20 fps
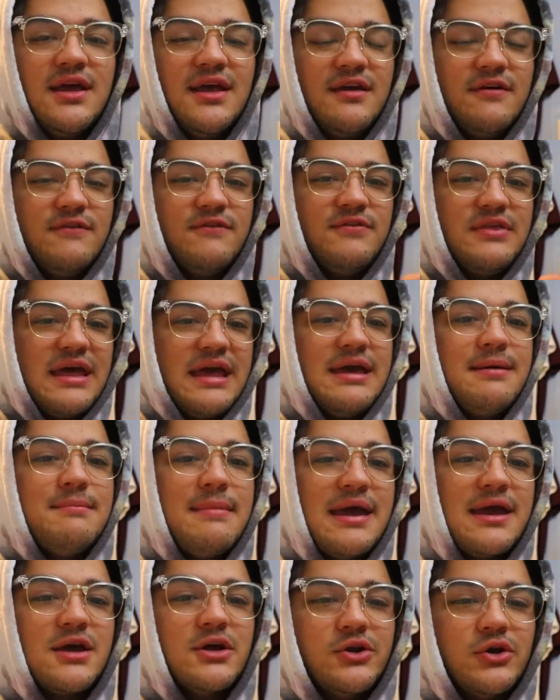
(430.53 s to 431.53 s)
if they
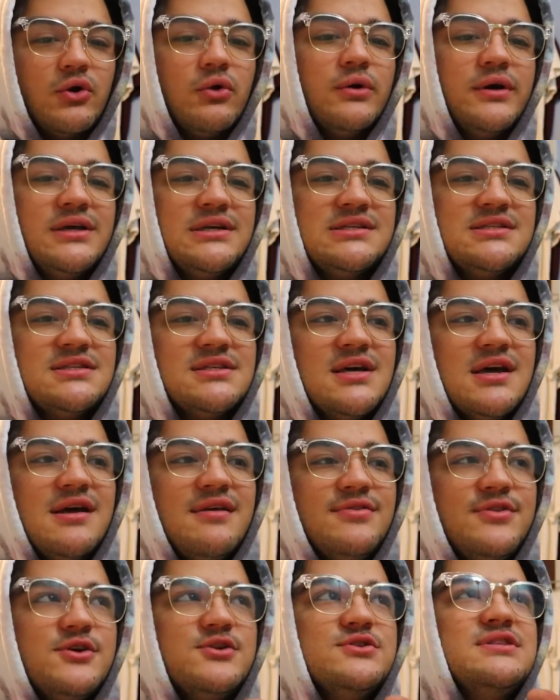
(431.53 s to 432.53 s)
make a noise,
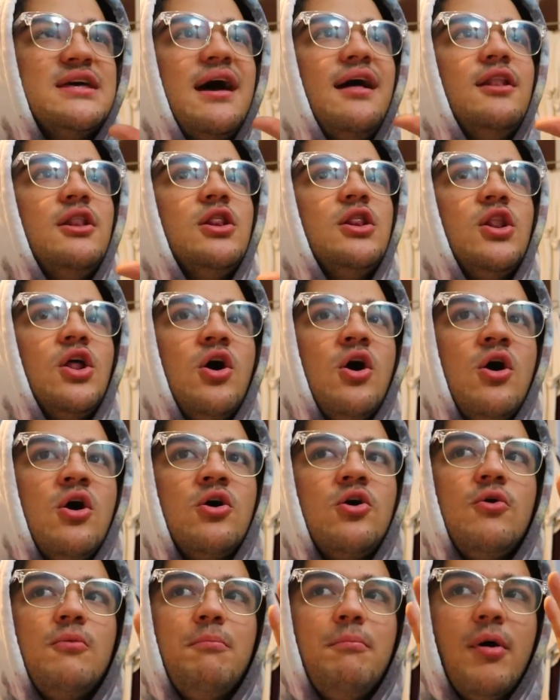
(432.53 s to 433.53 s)
there's that
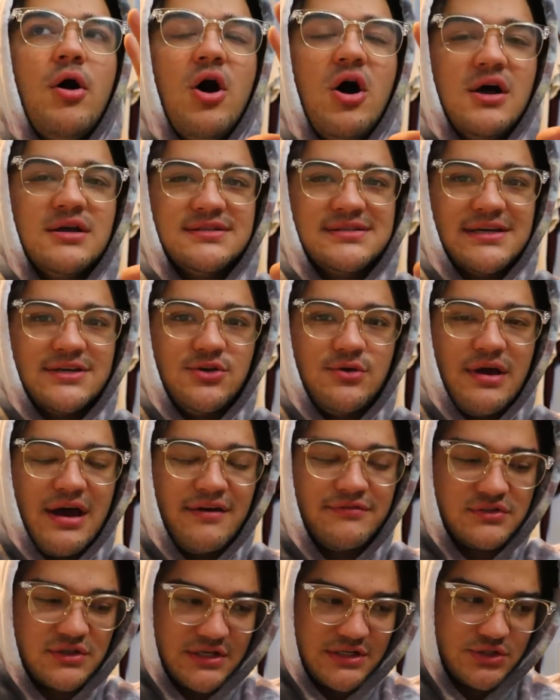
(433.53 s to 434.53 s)
long pause that you
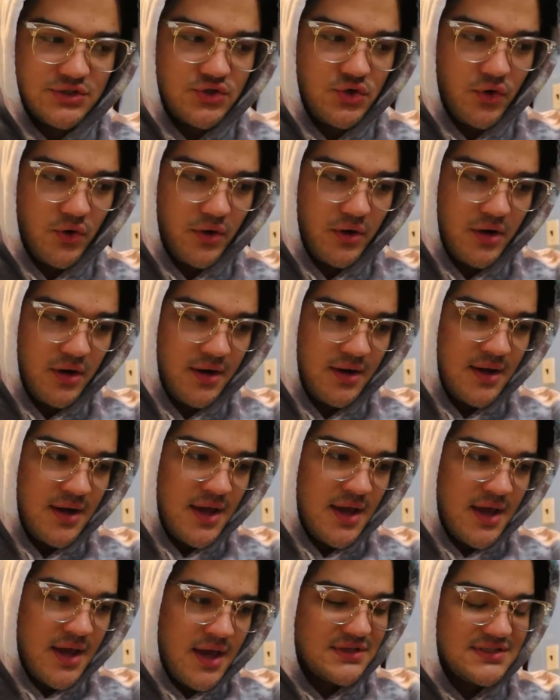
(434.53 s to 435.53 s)
have to endure
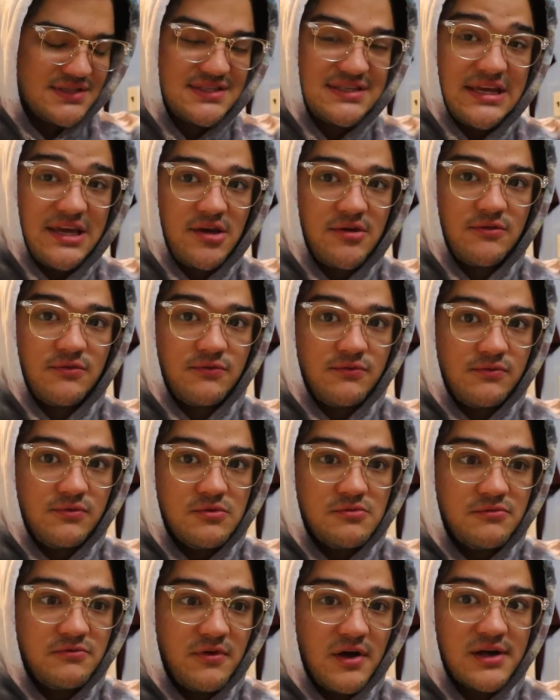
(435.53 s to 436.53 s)
to see if
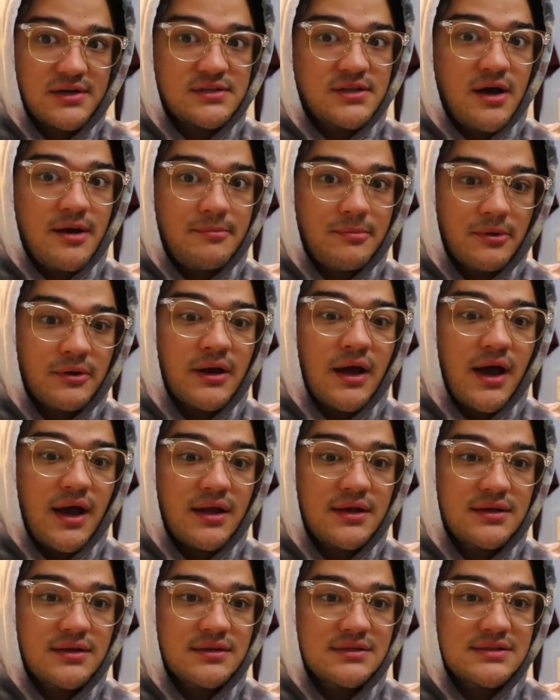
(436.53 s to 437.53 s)
you fucked up or not,